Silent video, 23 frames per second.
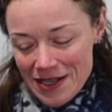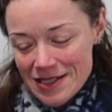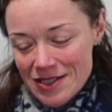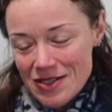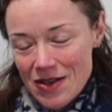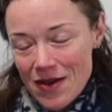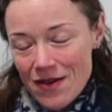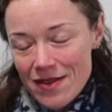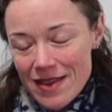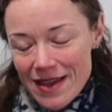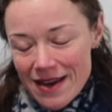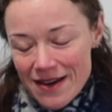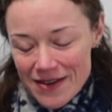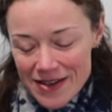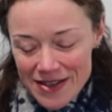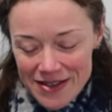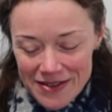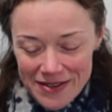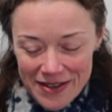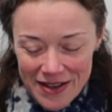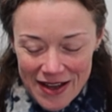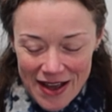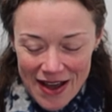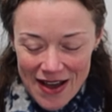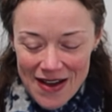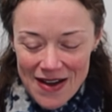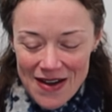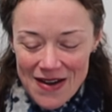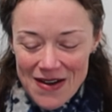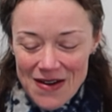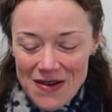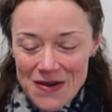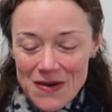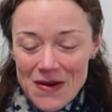So there you
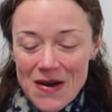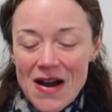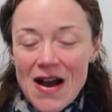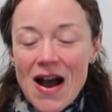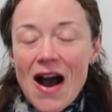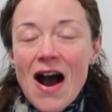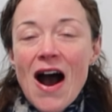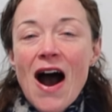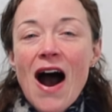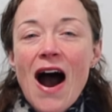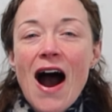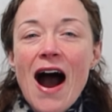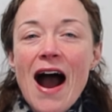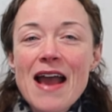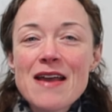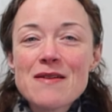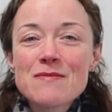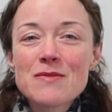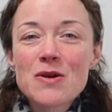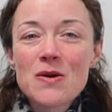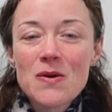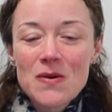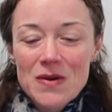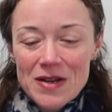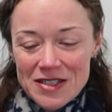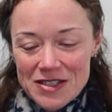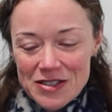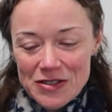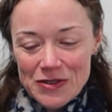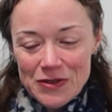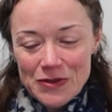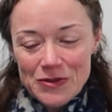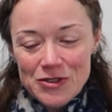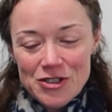go. I am going
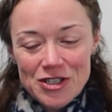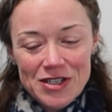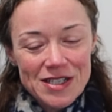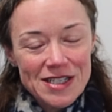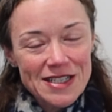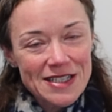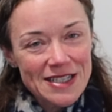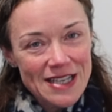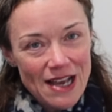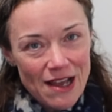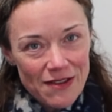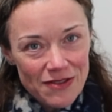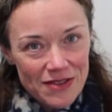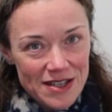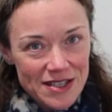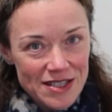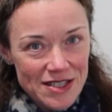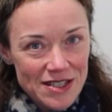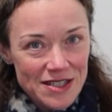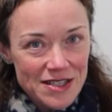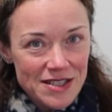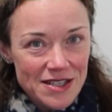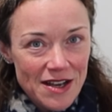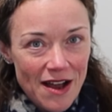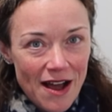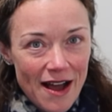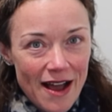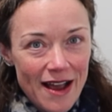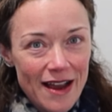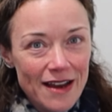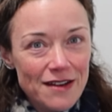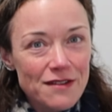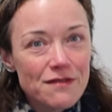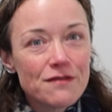to just set this
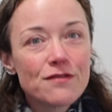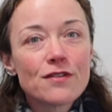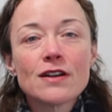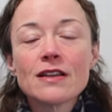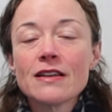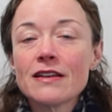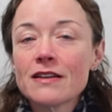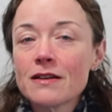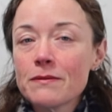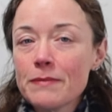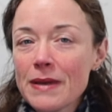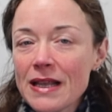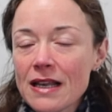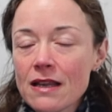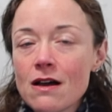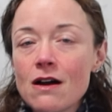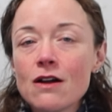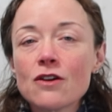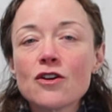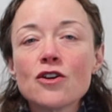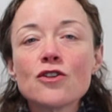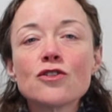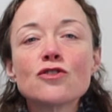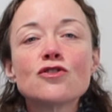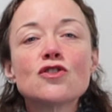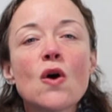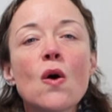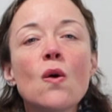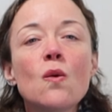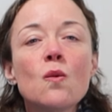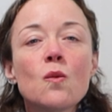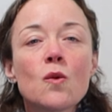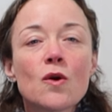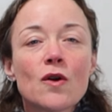aside for a little bit longer.
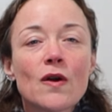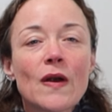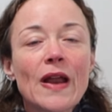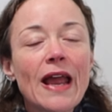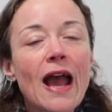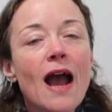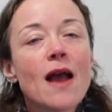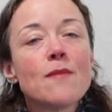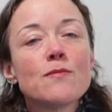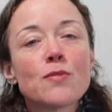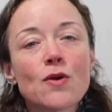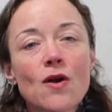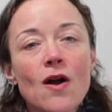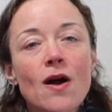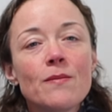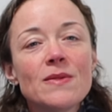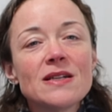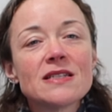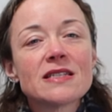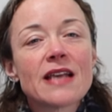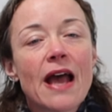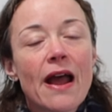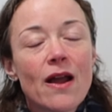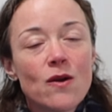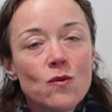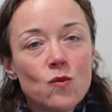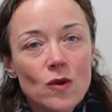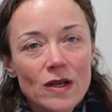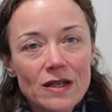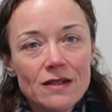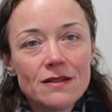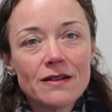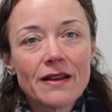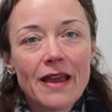Don't worry, I promise I
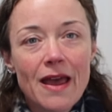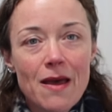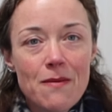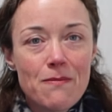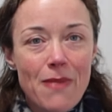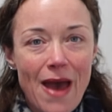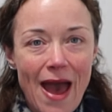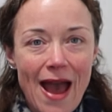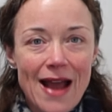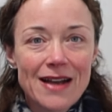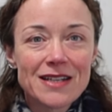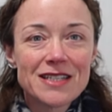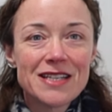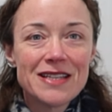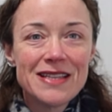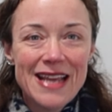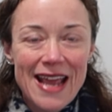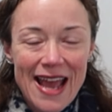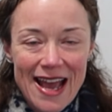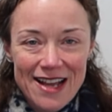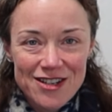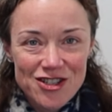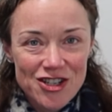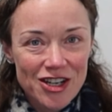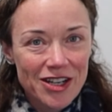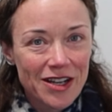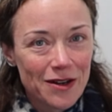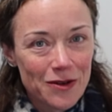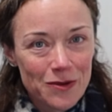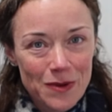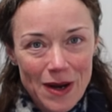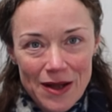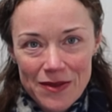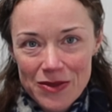will get back to the
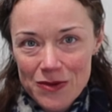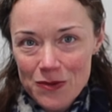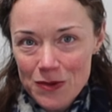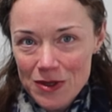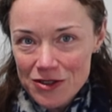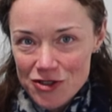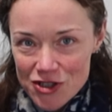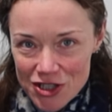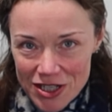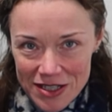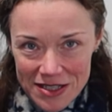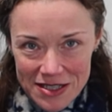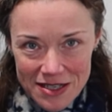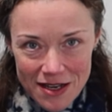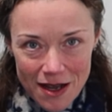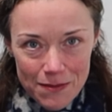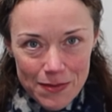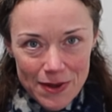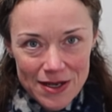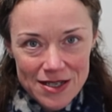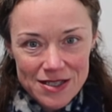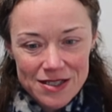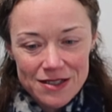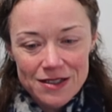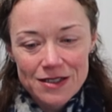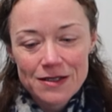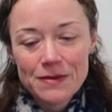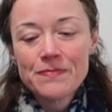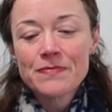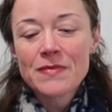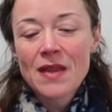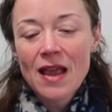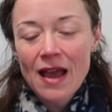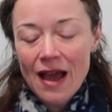Educa Around the World Jigsaw
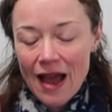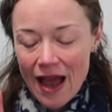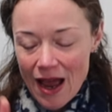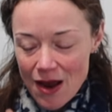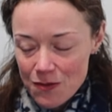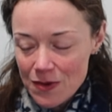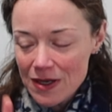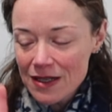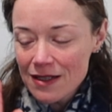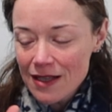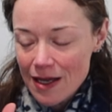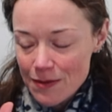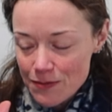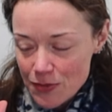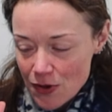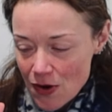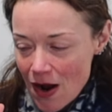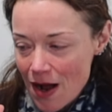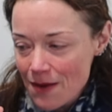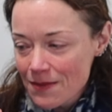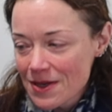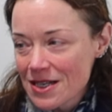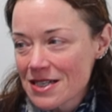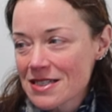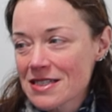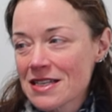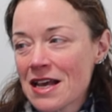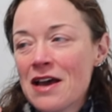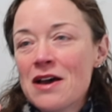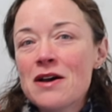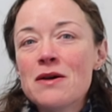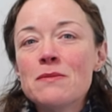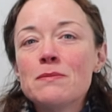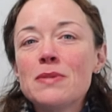Puzzle. I will, I promise.
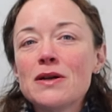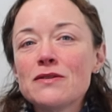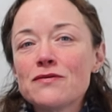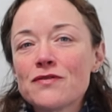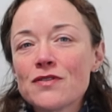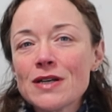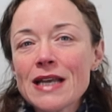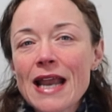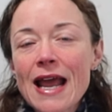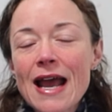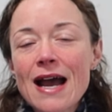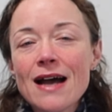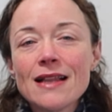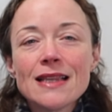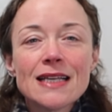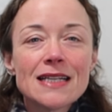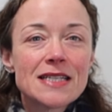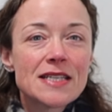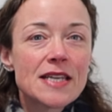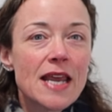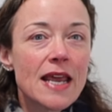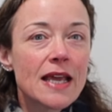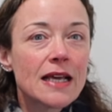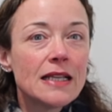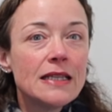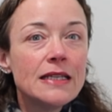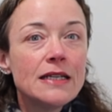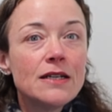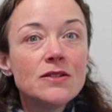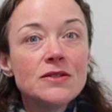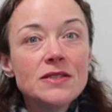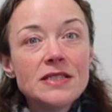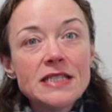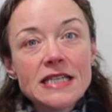But for now, let's take a
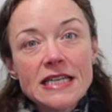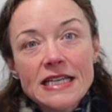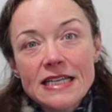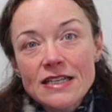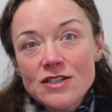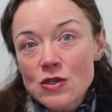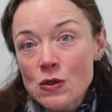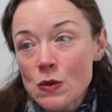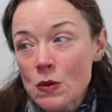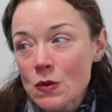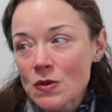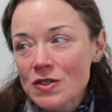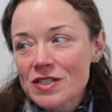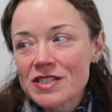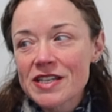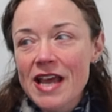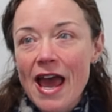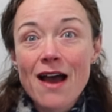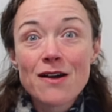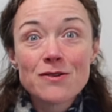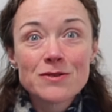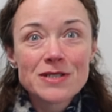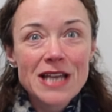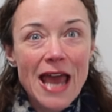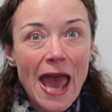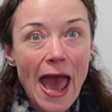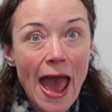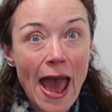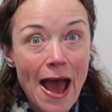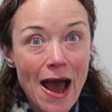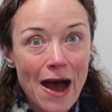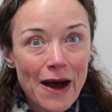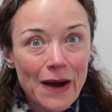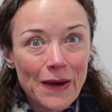little detour
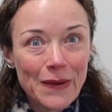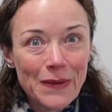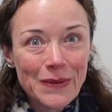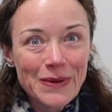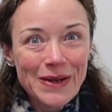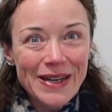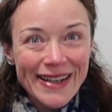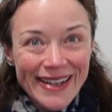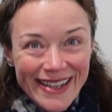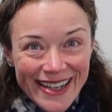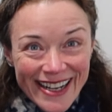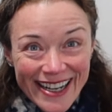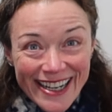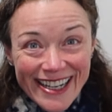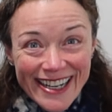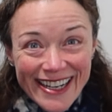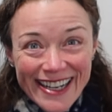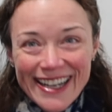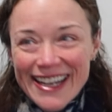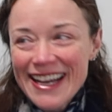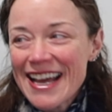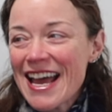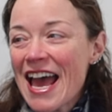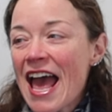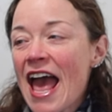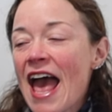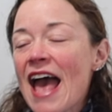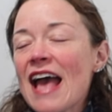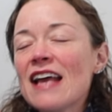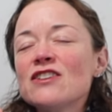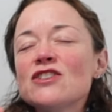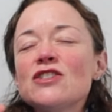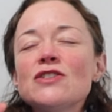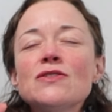downtown
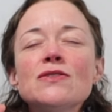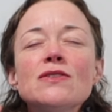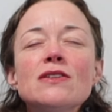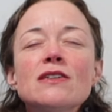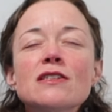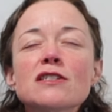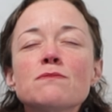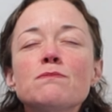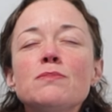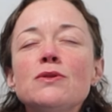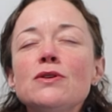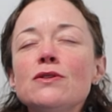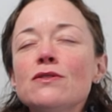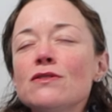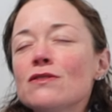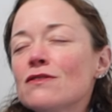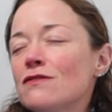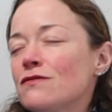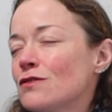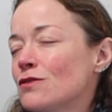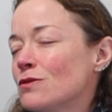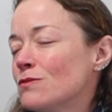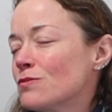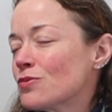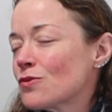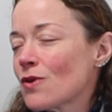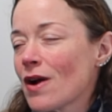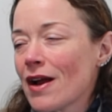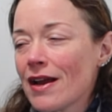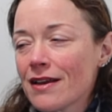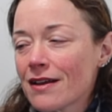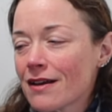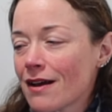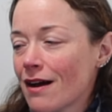and do this beautiful,
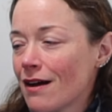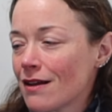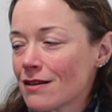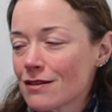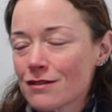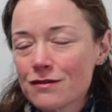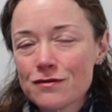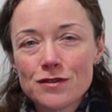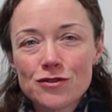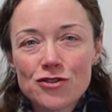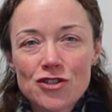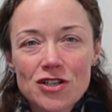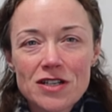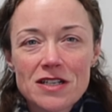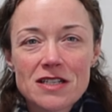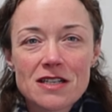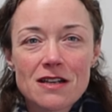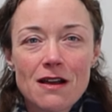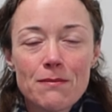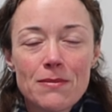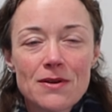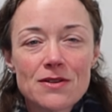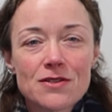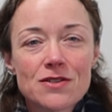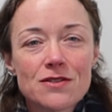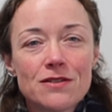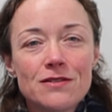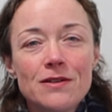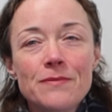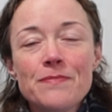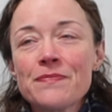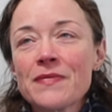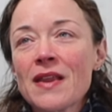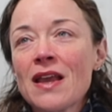bright, colorful jigsaw
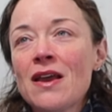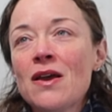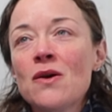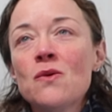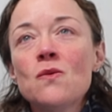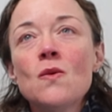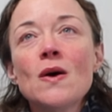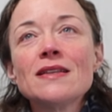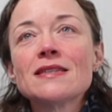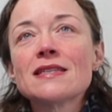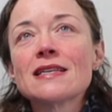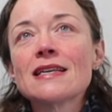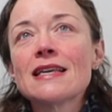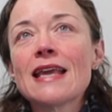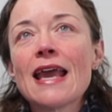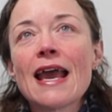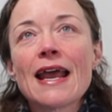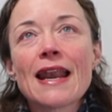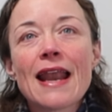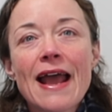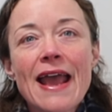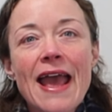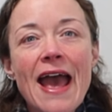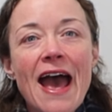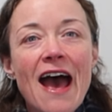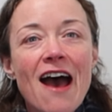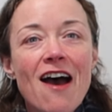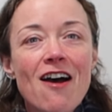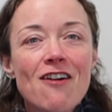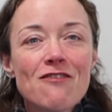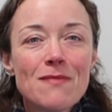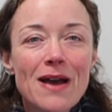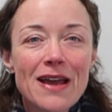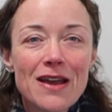puzzle. Once again, I
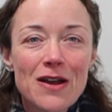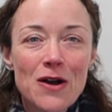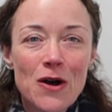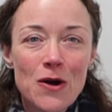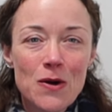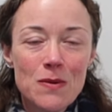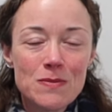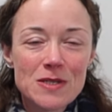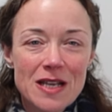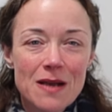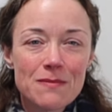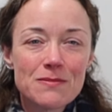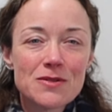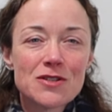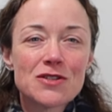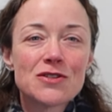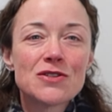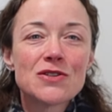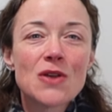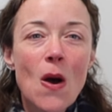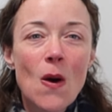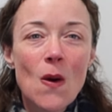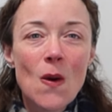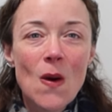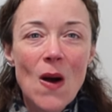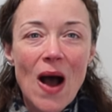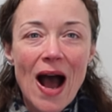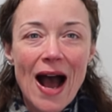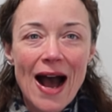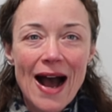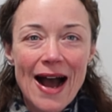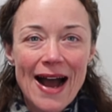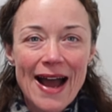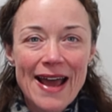have my hopes up
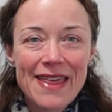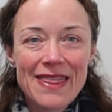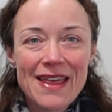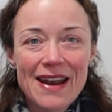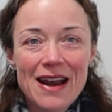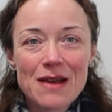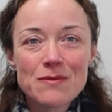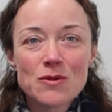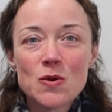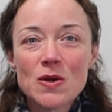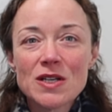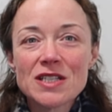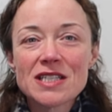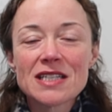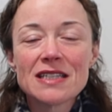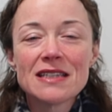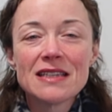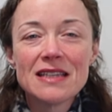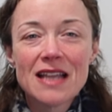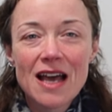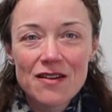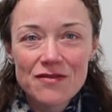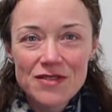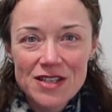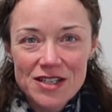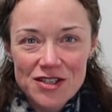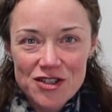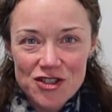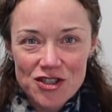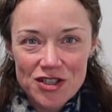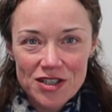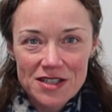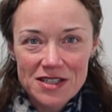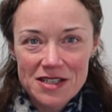so high that I'm going to love
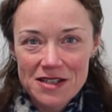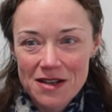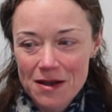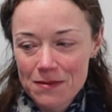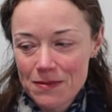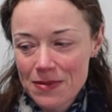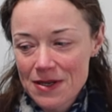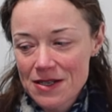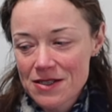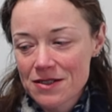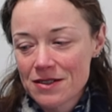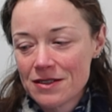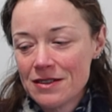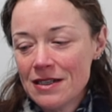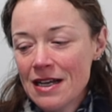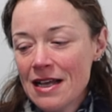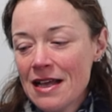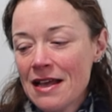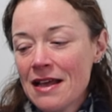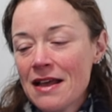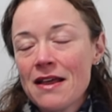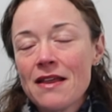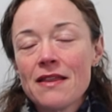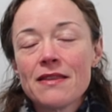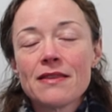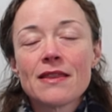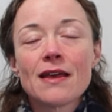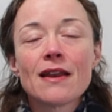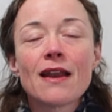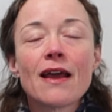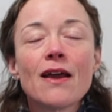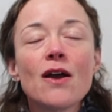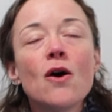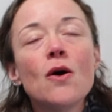this jigsaw puzzle
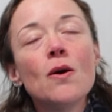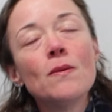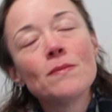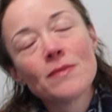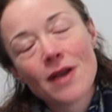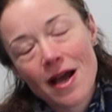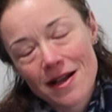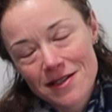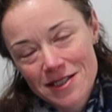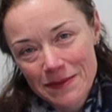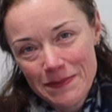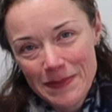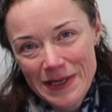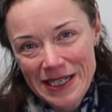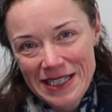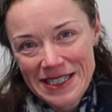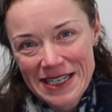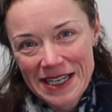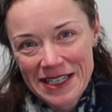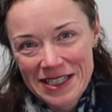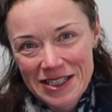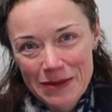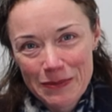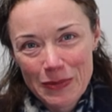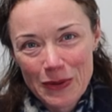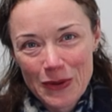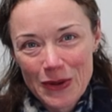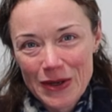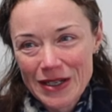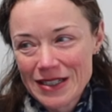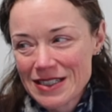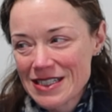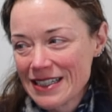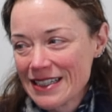that I hope not to be
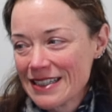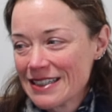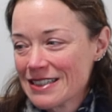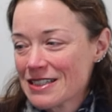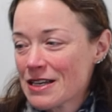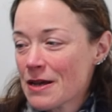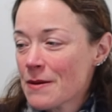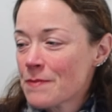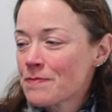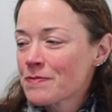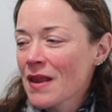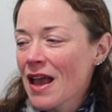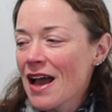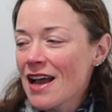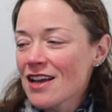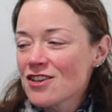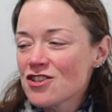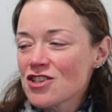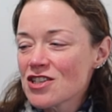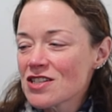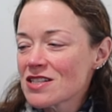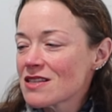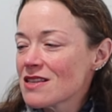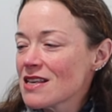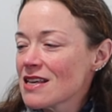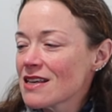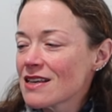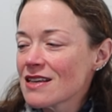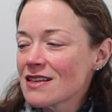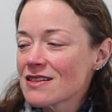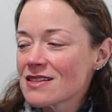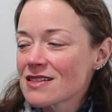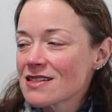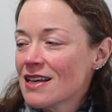disappointed. I just
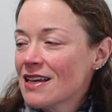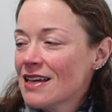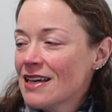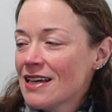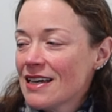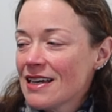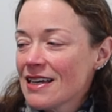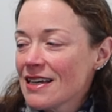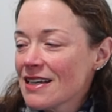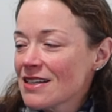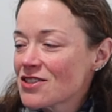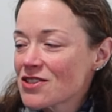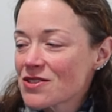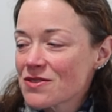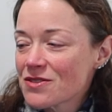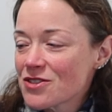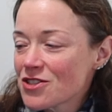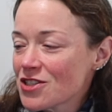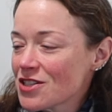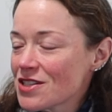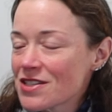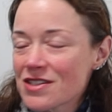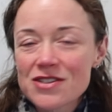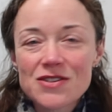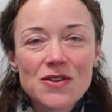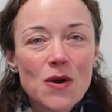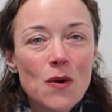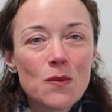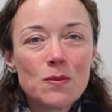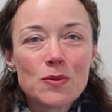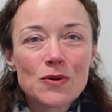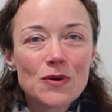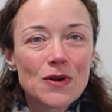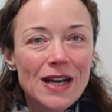think it's it's just
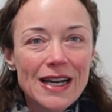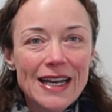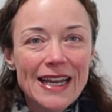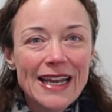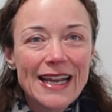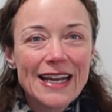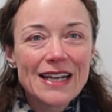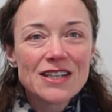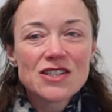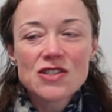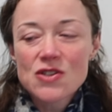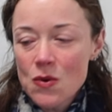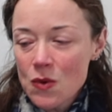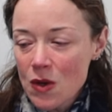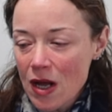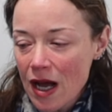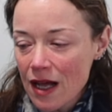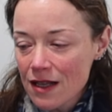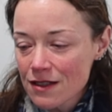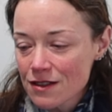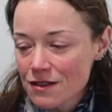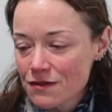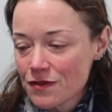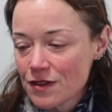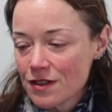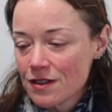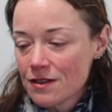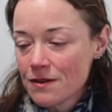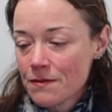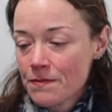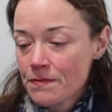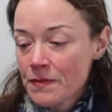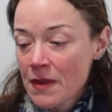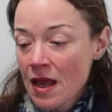so pretty, so
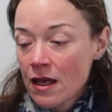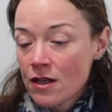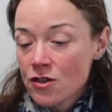colorful.